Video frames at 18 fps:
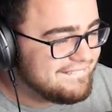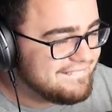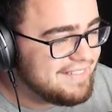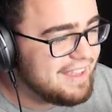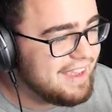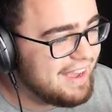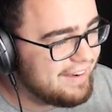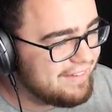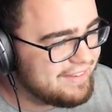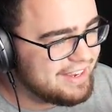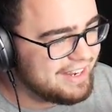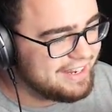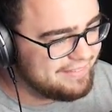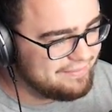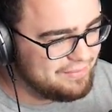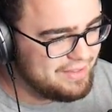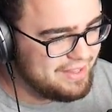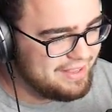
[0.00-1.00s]
Yeah, okay.
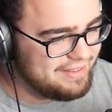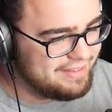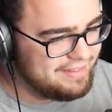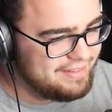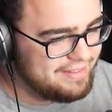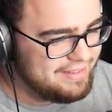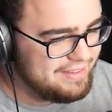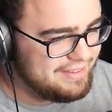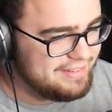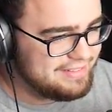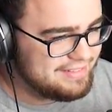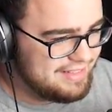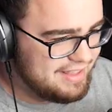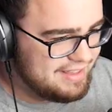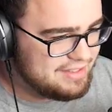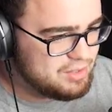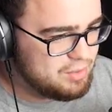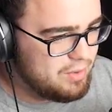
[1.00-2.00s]
What do yeah. you mean? South
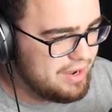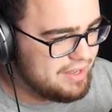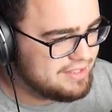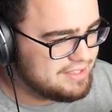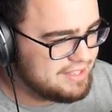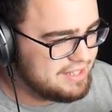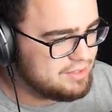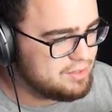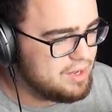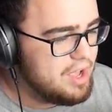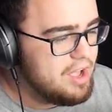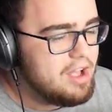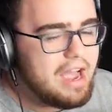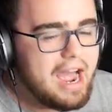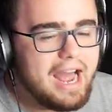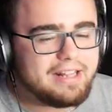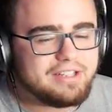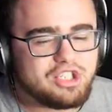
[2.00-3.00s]
think Twice,
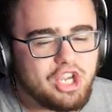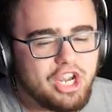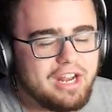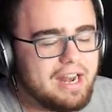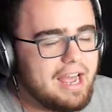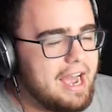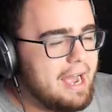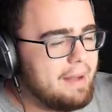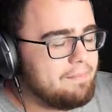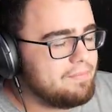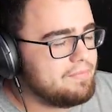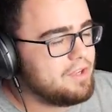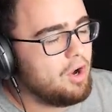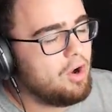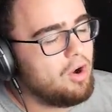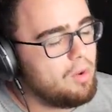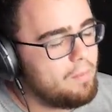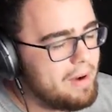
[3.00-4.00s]
think, I, Jen, I'm.
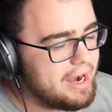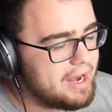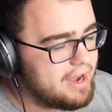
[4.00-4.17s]
Oh my